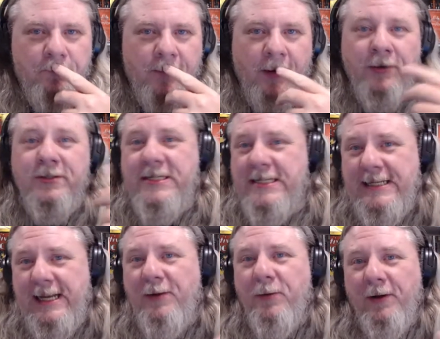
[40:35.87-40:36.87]
are
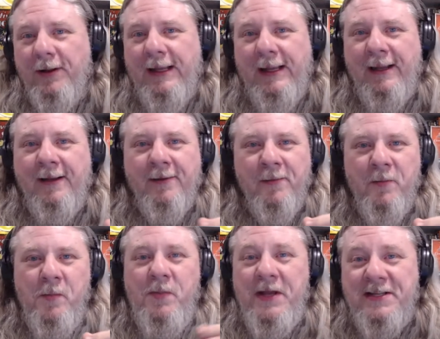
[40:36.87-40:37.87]
secretly
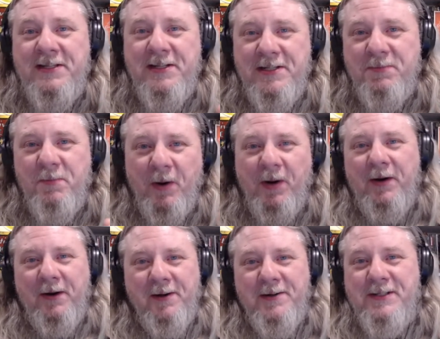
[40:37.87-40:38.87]
business
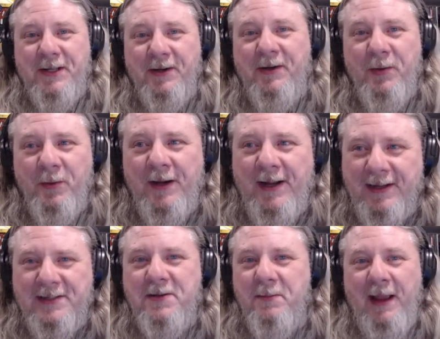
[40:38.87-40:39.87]
partners agreeing
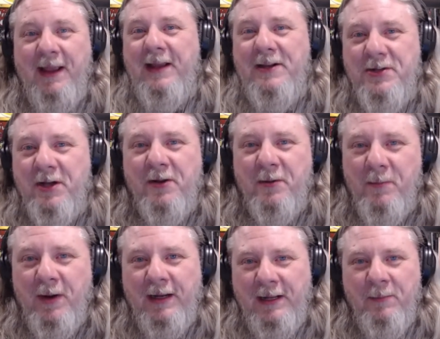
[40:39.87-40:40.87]
to make each other
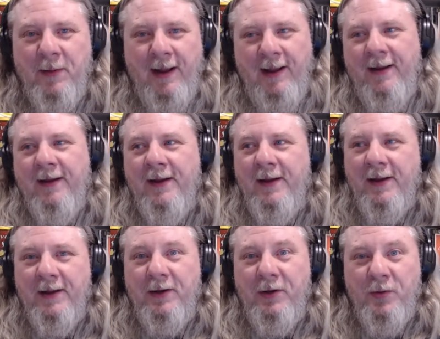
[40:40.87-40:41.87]
money by
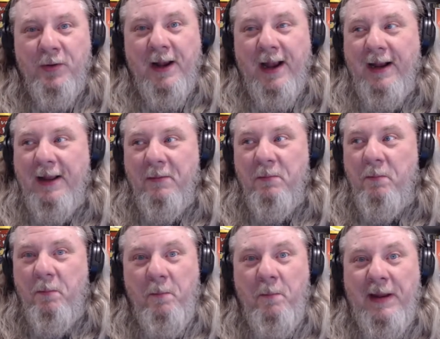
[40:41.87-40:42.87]
creating
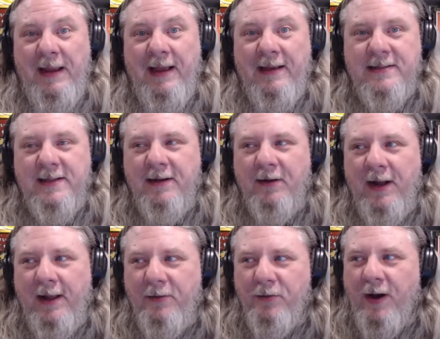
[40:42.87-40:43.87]
BS
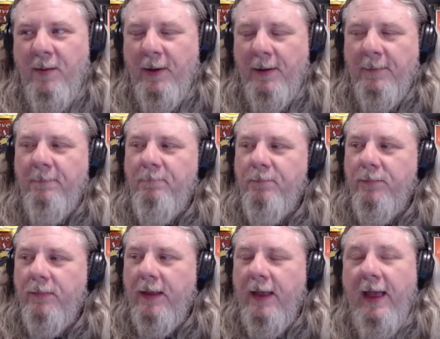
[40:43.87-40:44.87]
internet drama.
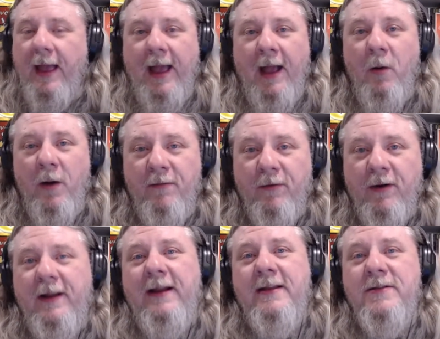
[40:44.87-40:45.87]
However,
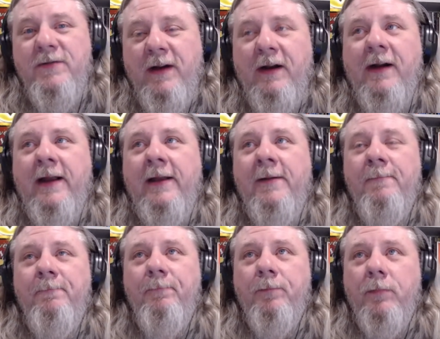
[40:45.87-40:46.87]
it is very
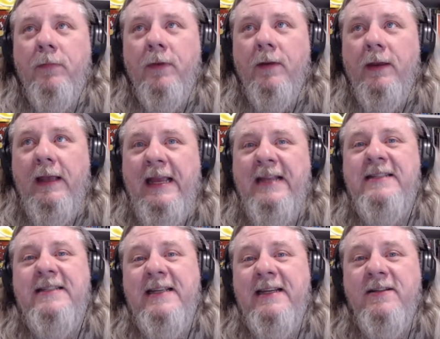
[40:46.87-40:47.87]

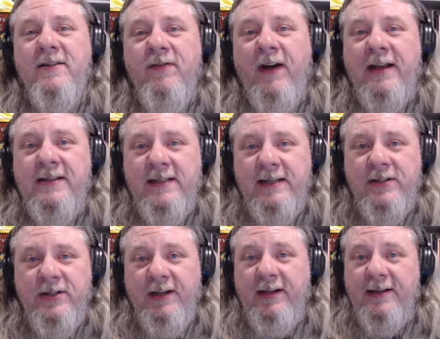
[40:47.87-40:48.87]
incentivizing
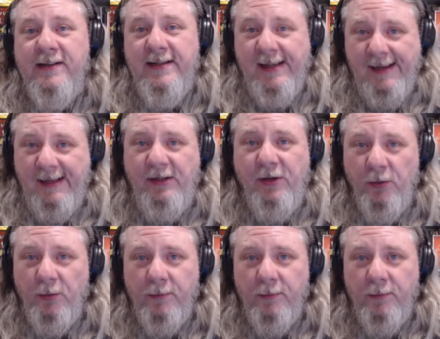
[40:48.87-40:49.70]
to continue.